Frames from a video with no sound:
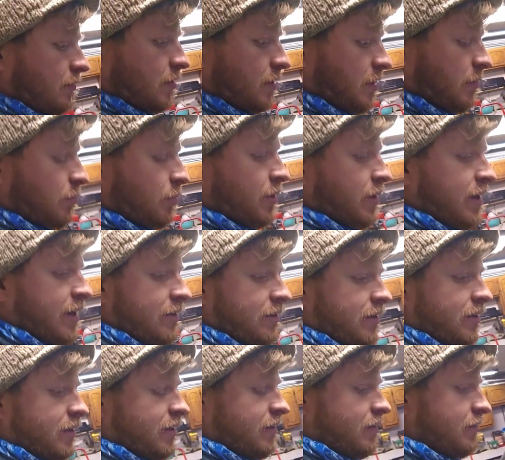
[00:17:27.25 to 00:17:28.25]
going to print out
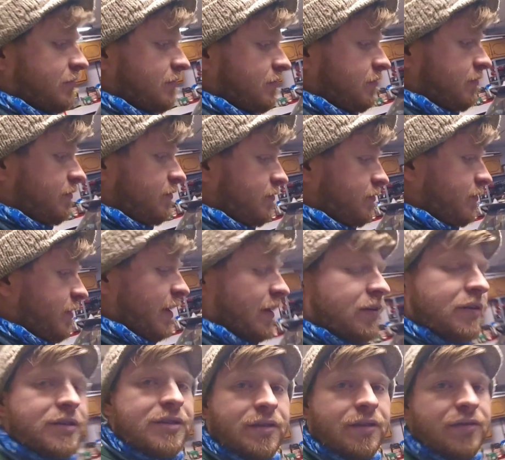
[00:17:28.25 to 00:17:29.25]
the
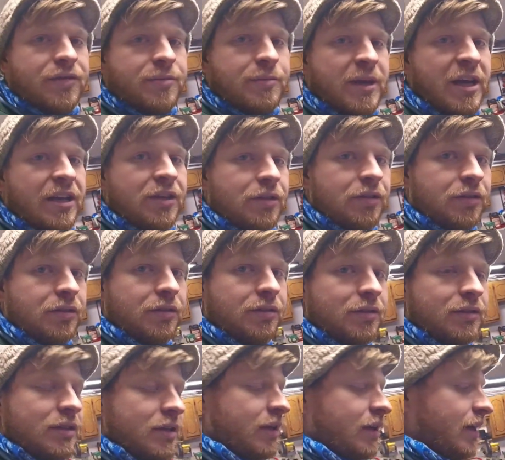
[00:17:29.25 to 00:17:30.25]
factory service manual
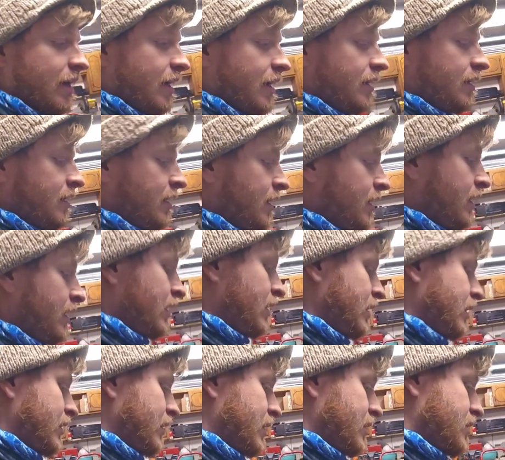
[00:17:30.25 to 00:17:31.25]
tonight
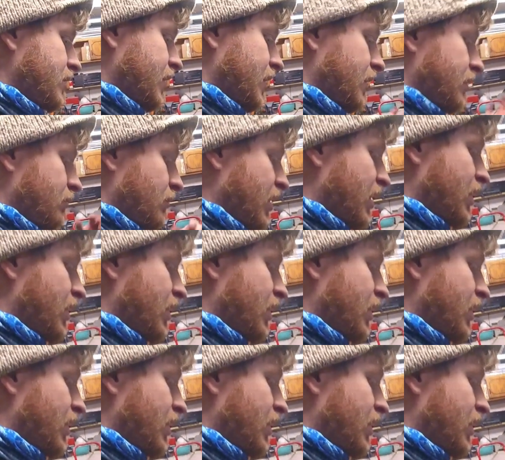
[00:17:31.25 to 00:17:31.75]
so I can